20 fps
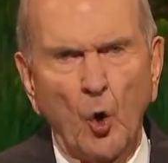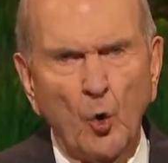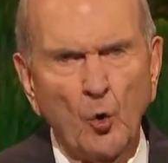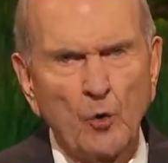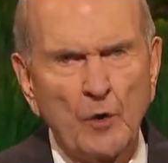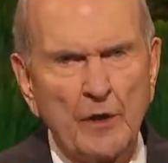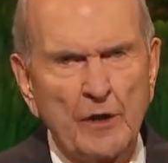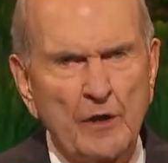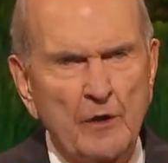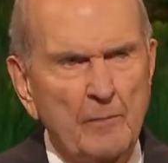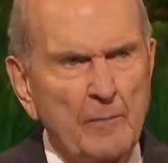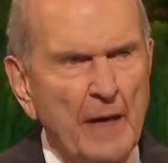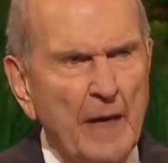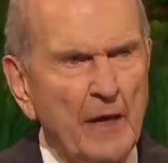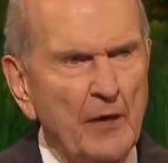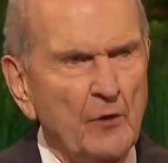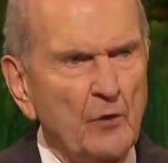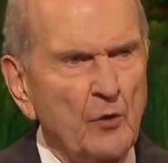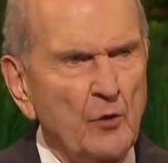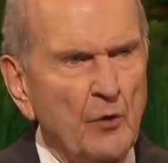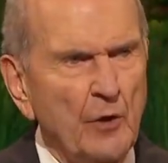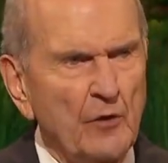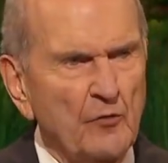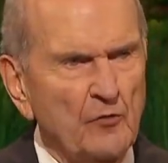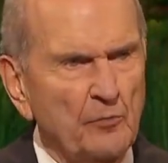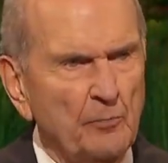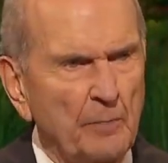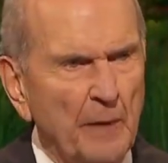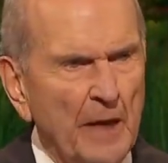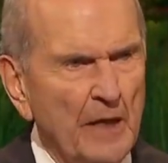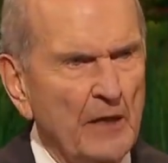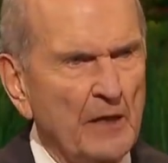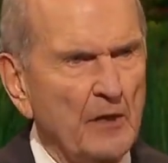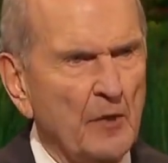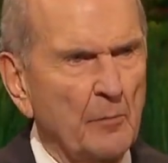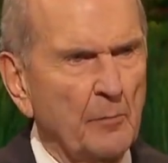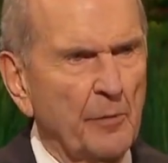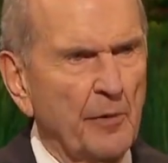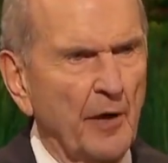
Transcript: Only a man who has paid the